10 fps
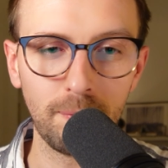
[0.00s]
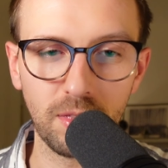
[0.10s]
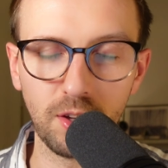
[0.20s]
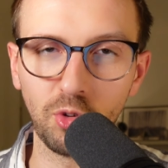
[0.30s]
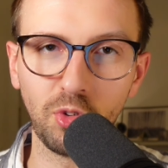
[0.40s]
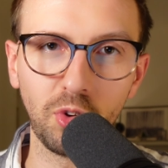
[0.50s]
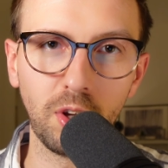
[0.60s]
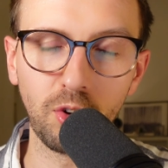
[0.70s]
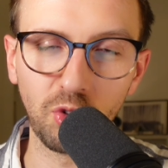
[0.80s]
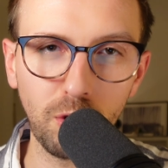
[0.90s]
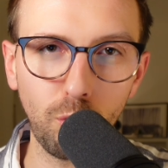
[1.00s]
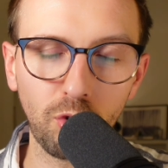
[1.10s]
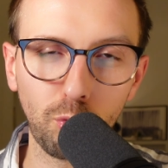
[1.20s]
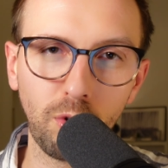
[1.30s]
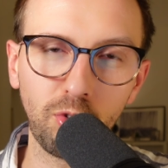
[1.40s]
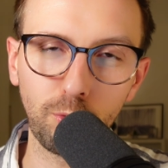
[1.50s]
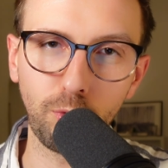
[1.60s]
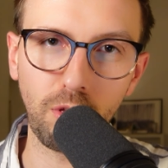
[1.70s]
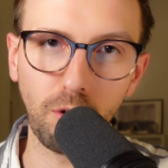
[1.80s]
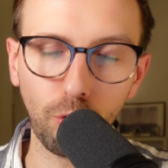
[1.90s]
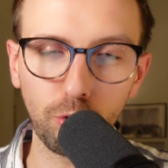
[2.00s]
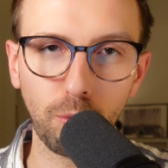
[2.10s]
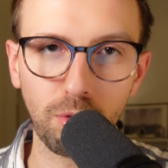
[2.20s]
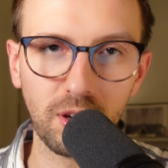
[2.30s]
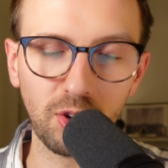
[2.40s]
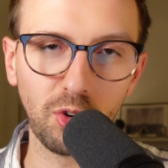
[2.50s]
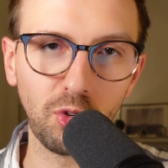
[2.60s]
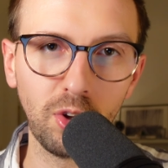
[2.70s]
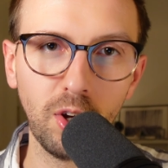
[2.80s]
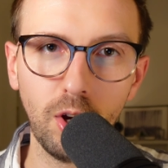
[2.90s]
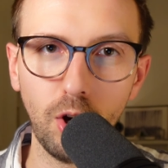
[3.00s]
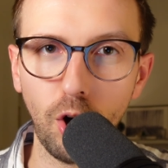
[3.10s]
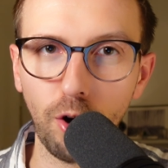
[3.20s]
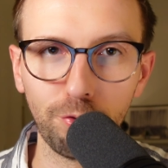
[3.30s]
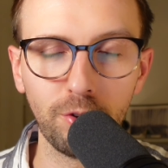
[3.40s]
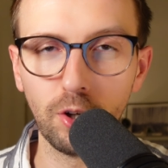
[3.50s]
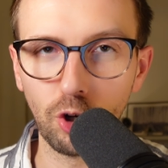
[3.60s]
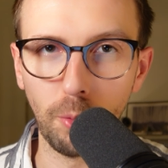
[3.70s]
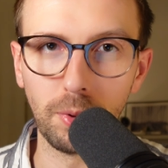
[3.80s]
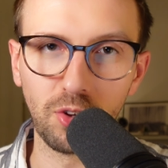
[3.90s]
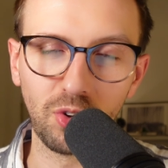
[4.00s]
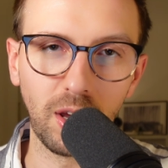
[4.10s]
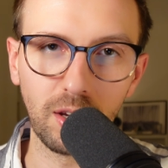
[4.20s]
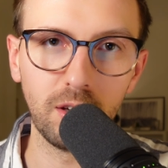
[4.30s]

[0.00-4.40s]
this is a serious risk for the long-term thesis of companies like